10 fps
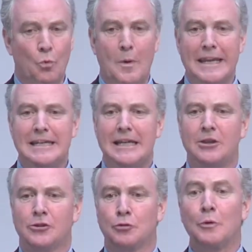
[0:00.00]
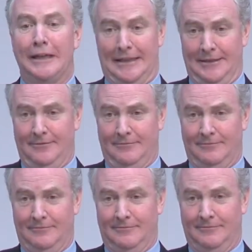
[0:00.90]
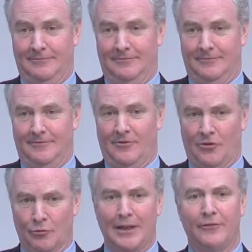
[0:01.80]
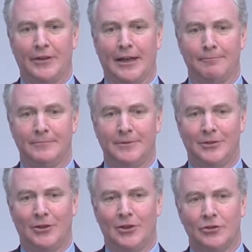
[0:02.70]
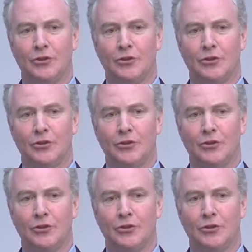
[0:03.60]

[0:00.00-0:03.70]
We need three of them